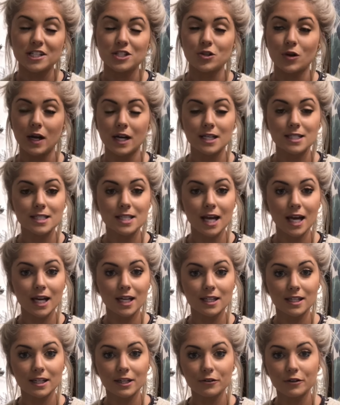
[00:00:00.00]
So I didn't say
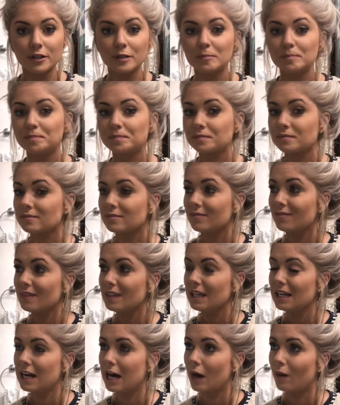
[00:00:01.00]
anything to him,
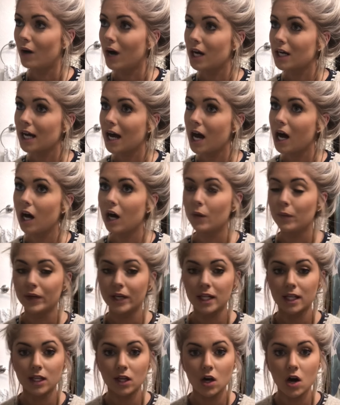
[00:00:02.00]
and I walk out and we
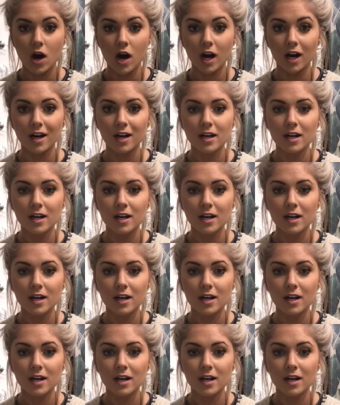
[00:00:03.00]
get in the car,